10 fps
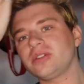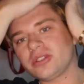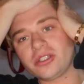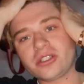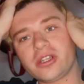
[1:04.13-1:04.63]

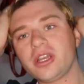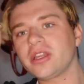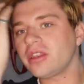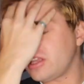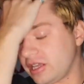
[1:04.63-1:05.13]
just
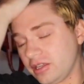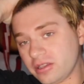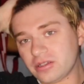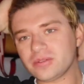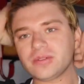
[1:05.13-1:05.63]
like that.
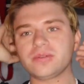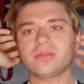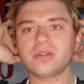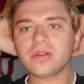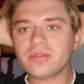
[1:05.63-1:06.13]

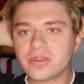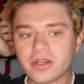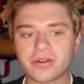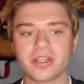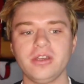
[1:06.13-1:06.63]

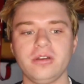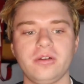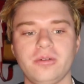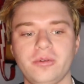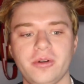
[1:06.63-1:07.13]
There we go, we're